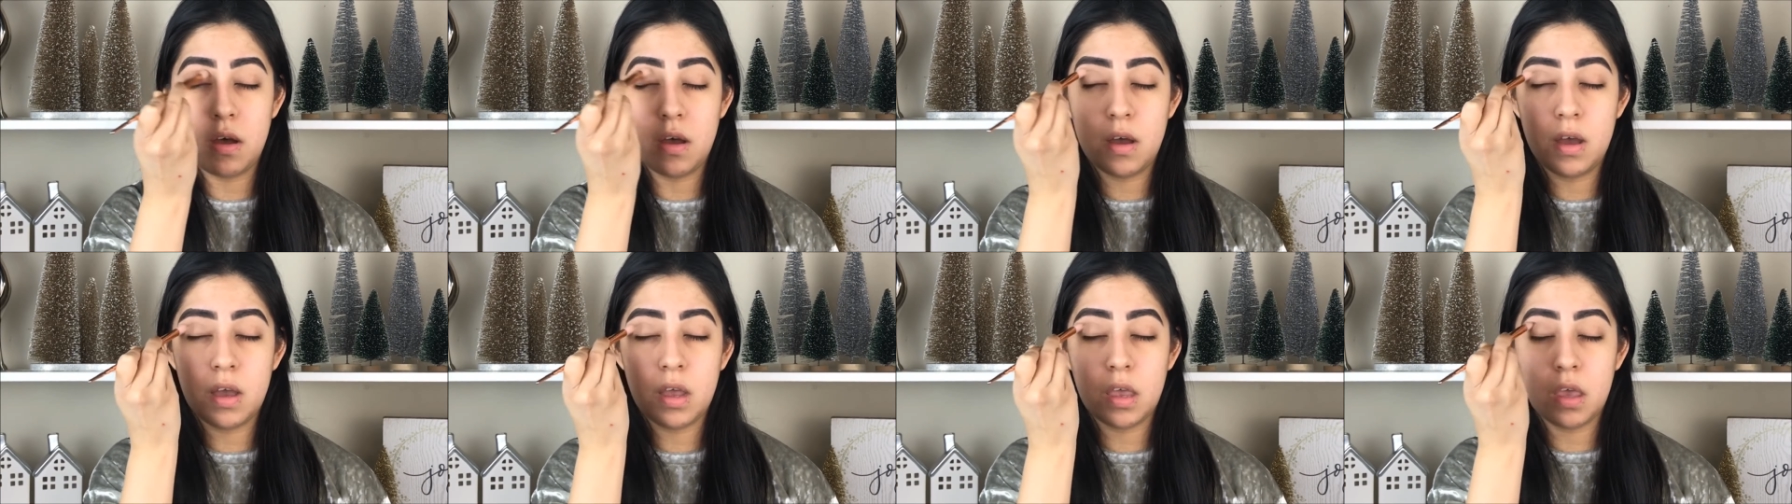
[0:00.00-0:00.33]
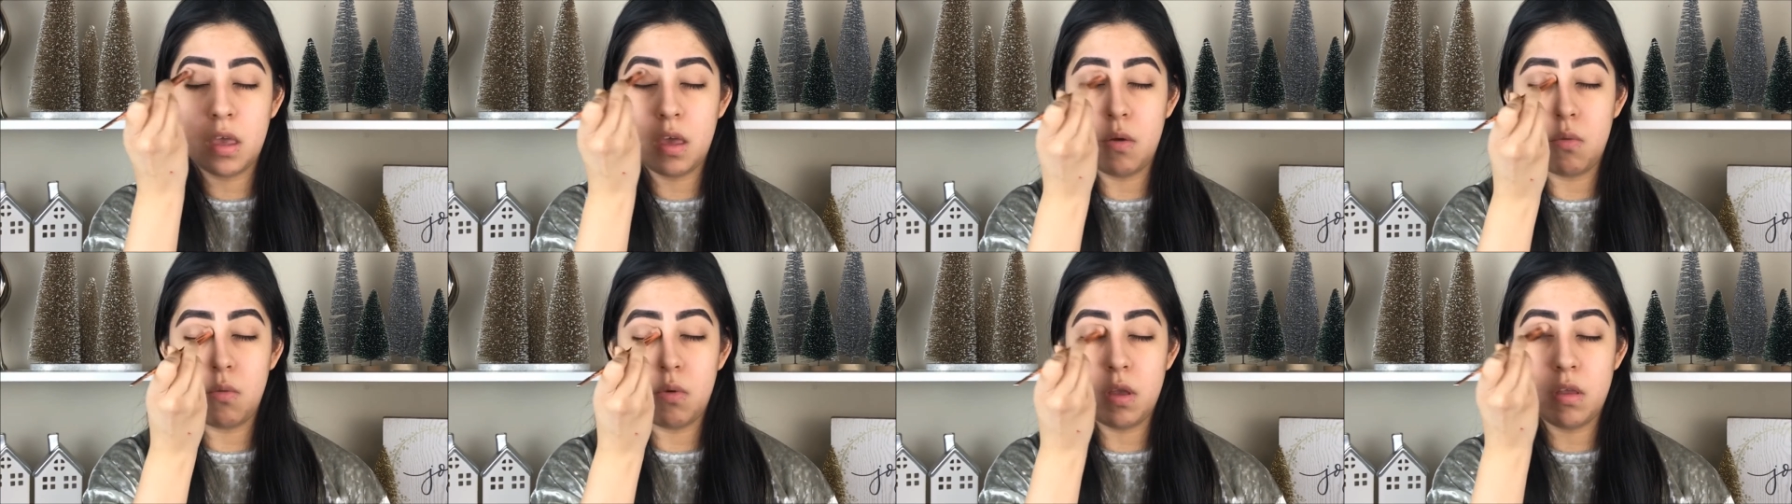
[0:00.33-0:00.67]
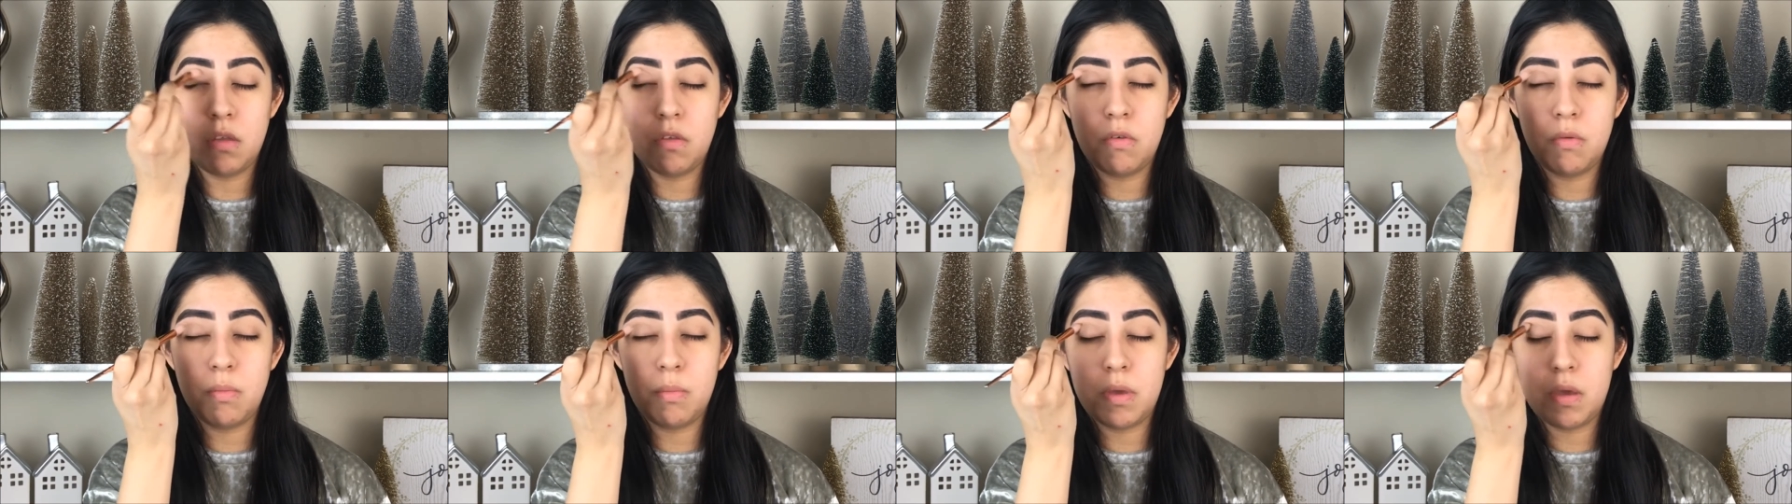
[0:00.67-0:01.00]
I can't wait
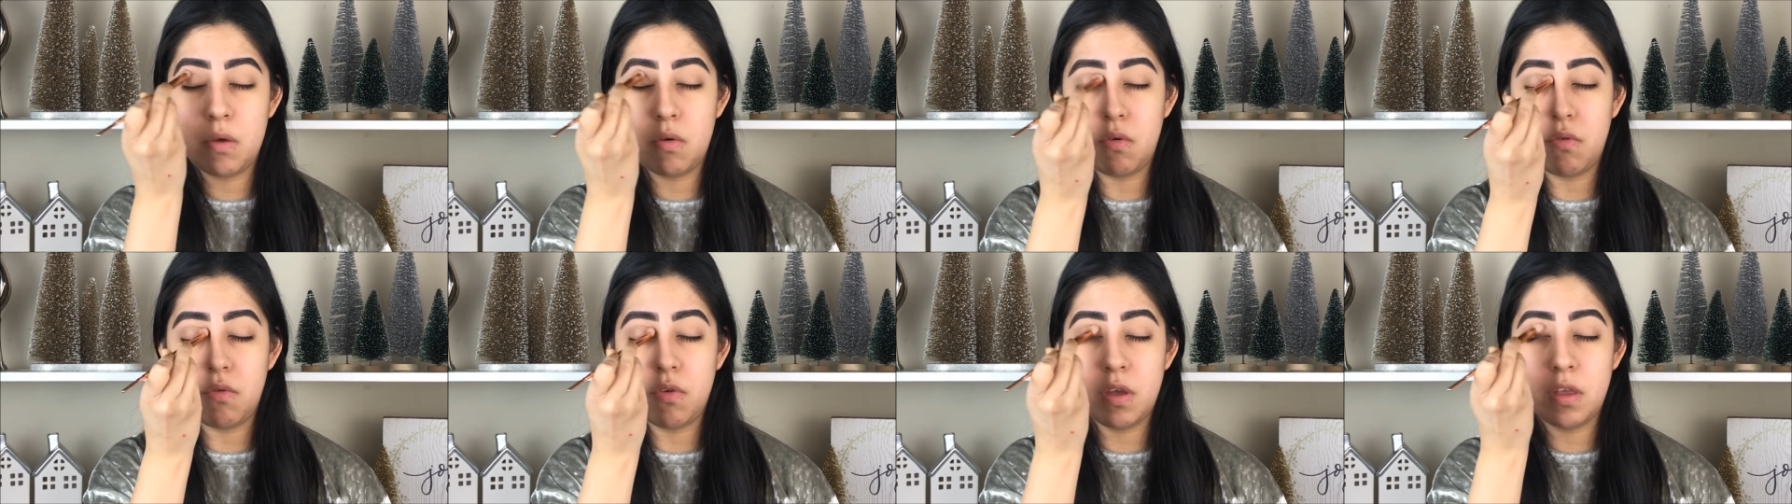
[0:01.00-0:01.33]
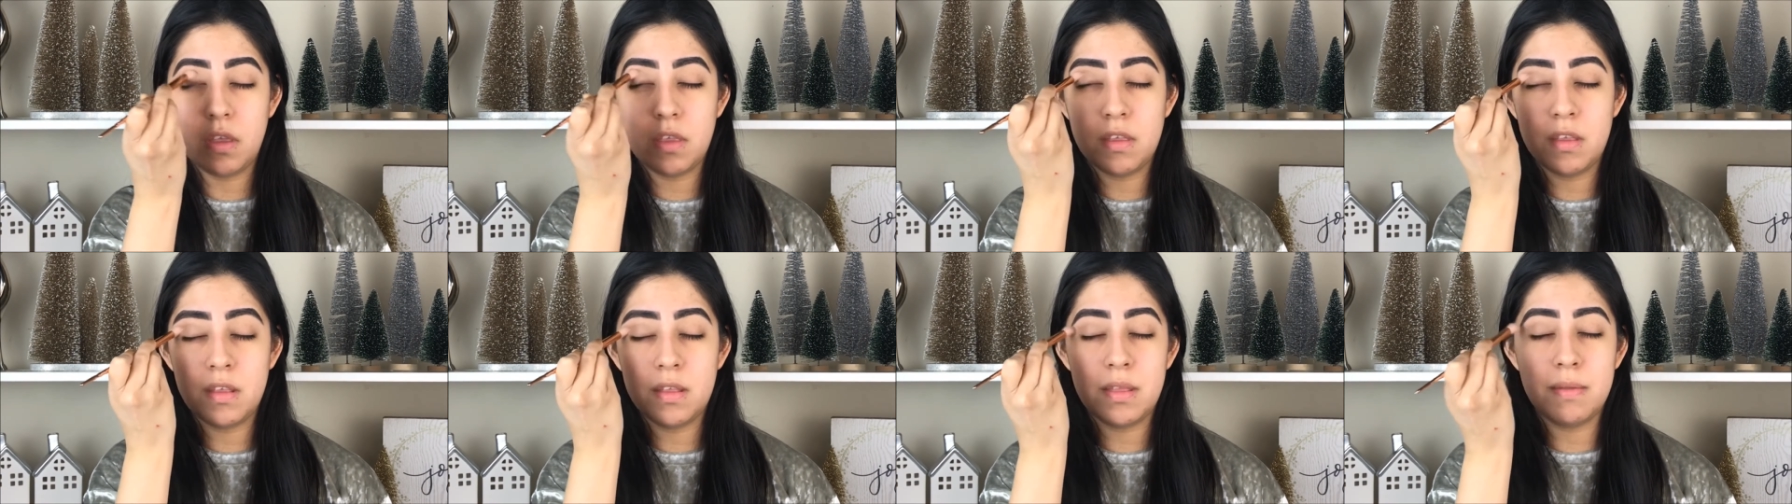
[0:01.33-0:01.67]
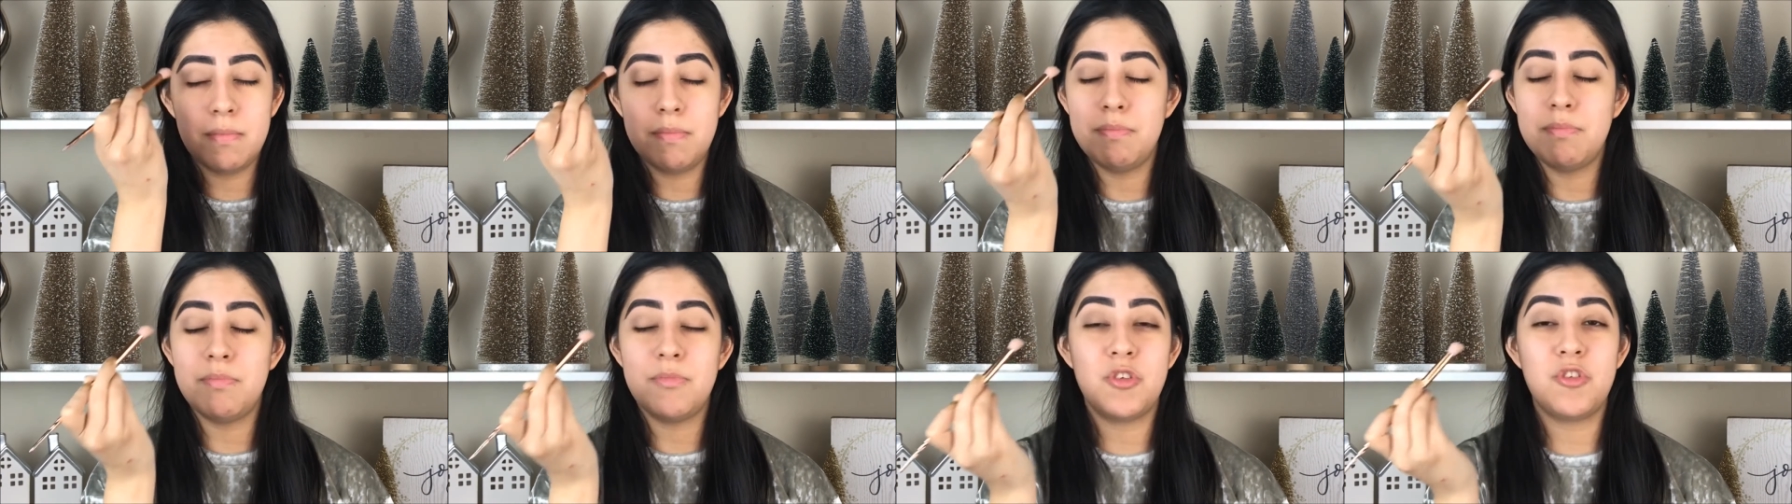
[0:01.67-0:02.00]
to be over and
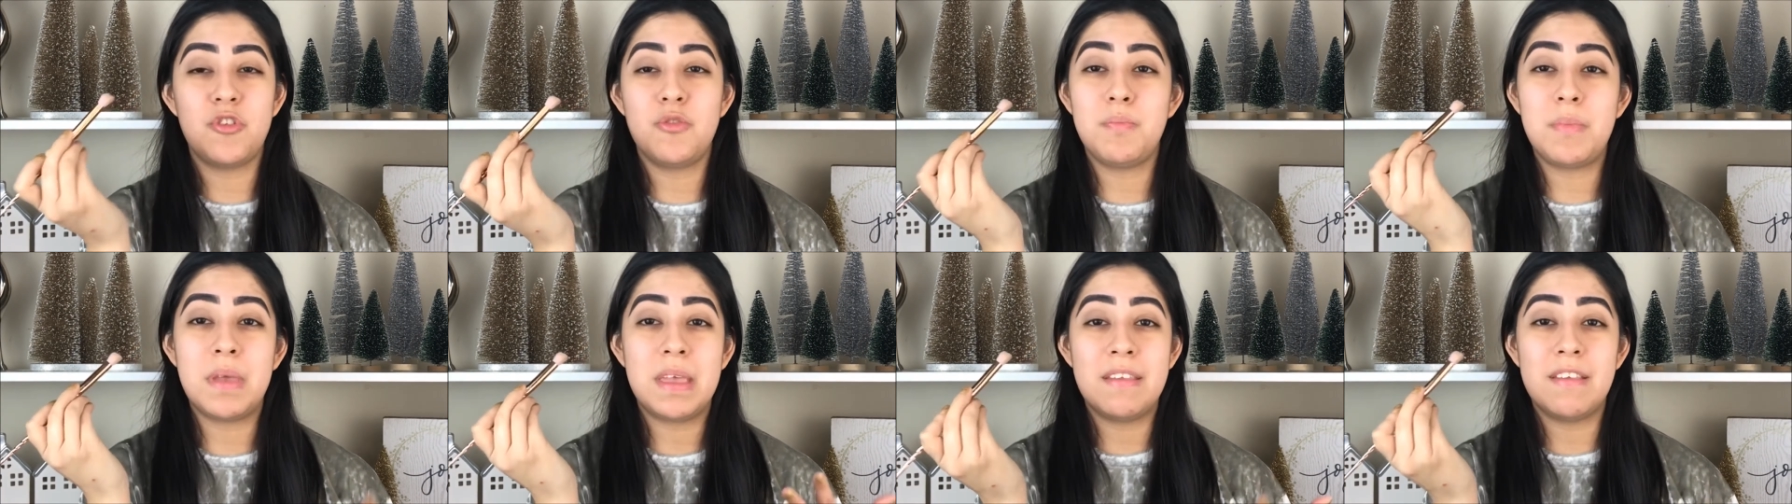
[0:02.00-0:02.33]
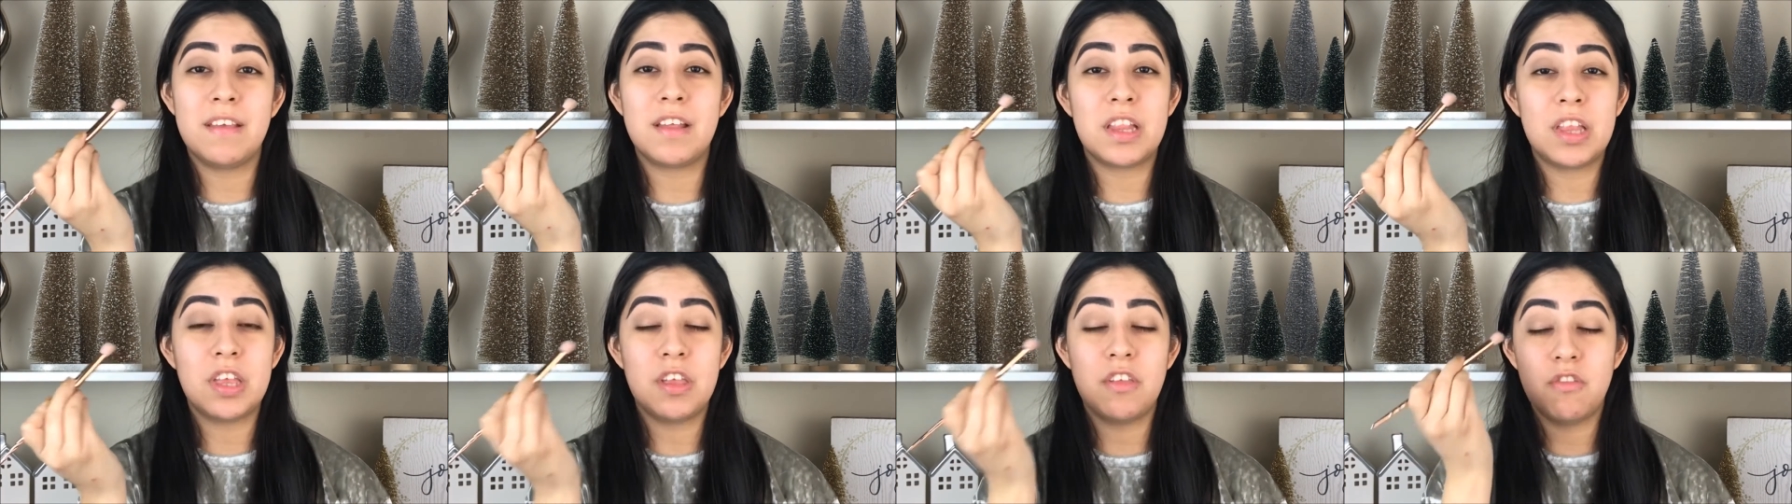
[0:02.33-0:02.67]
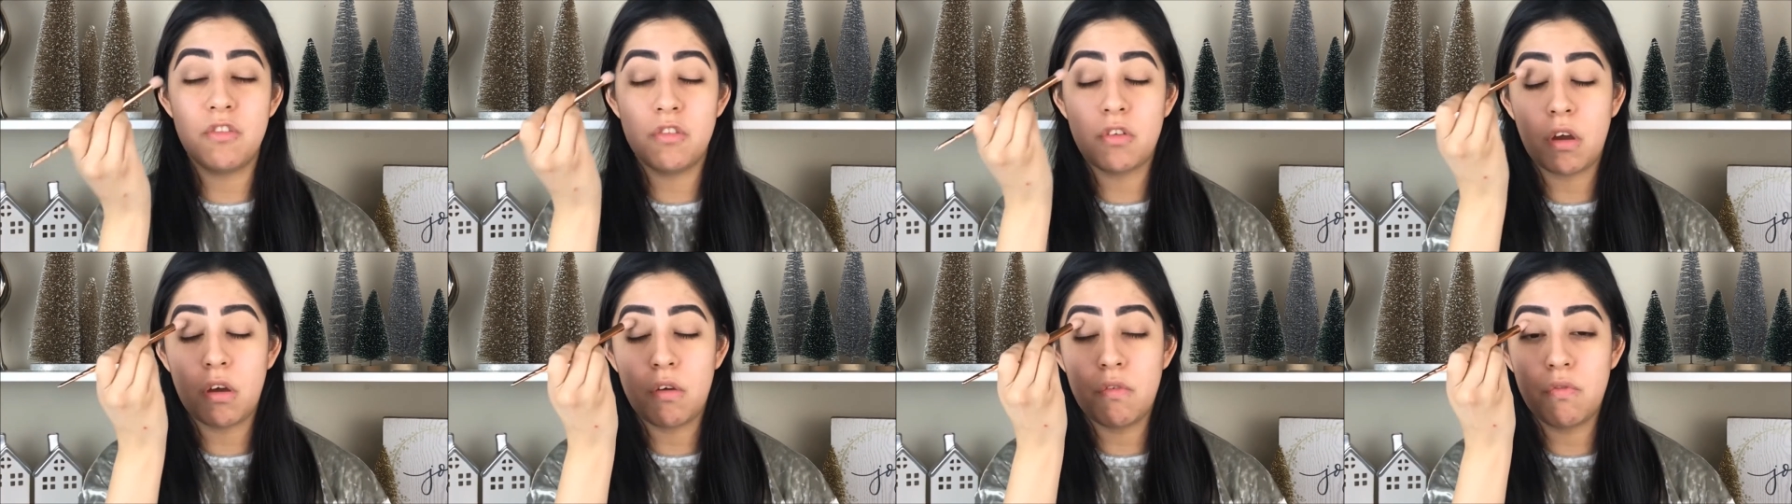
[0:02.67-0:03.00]
just basically
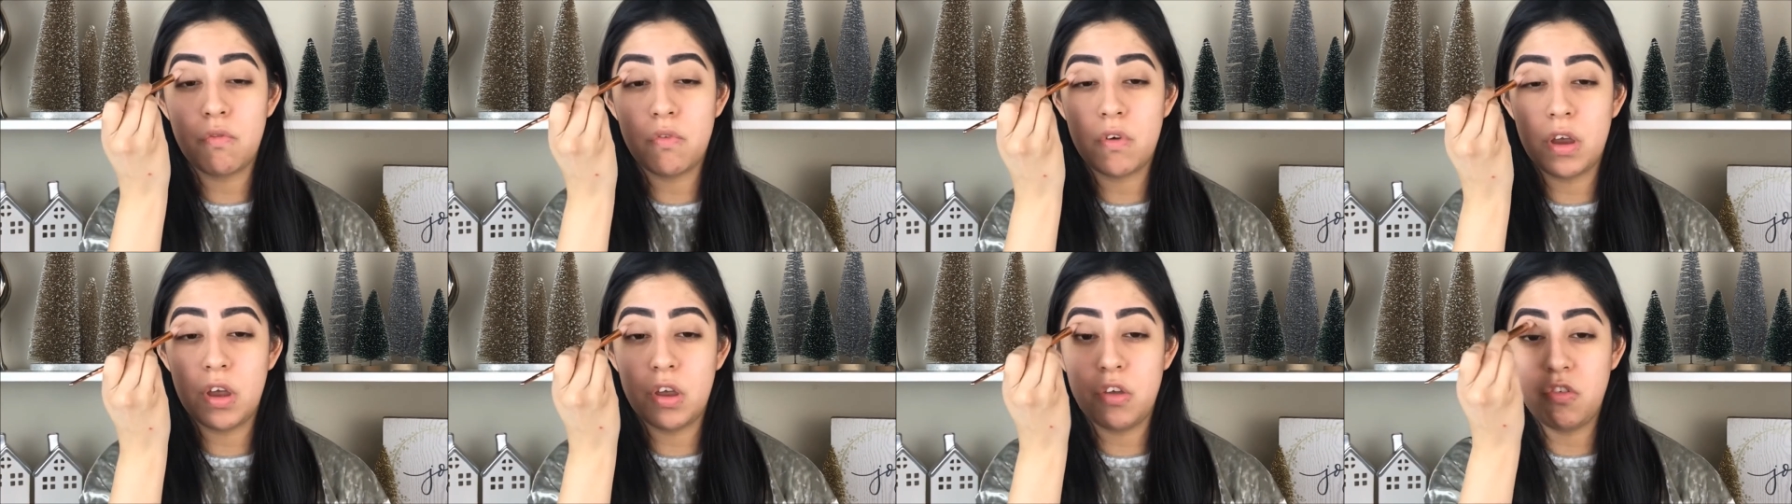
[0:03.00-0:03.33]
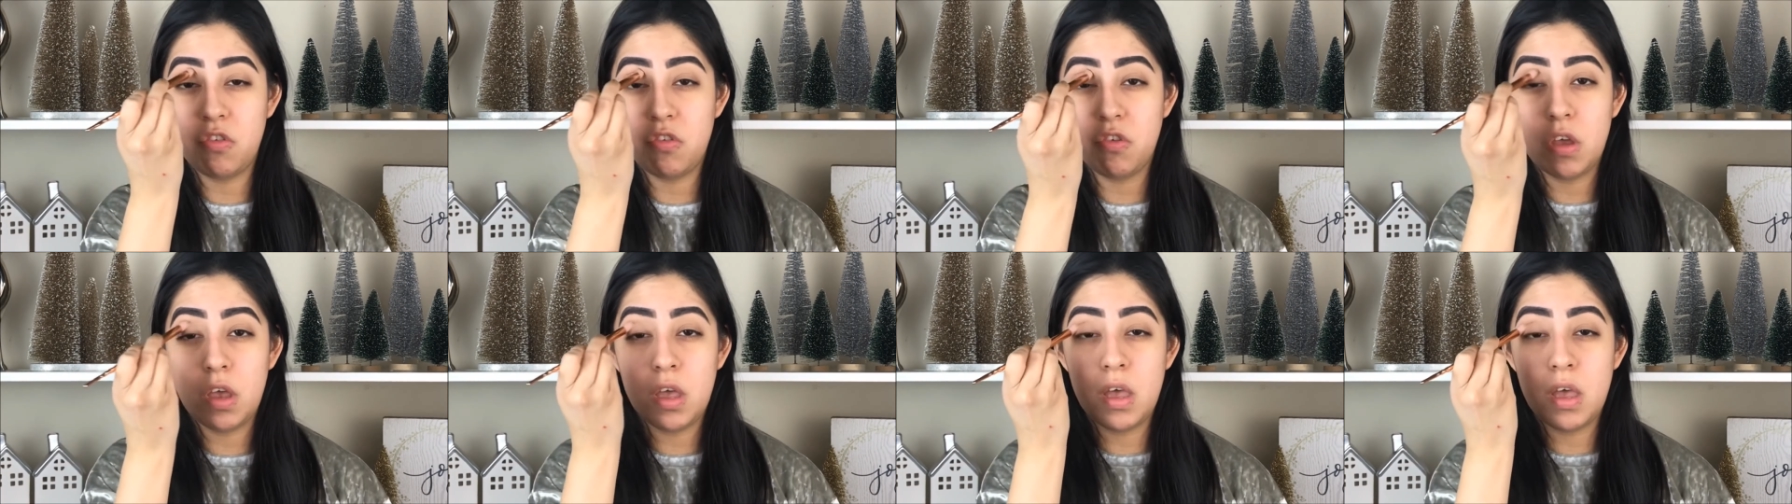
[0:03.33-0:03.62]
start fresh.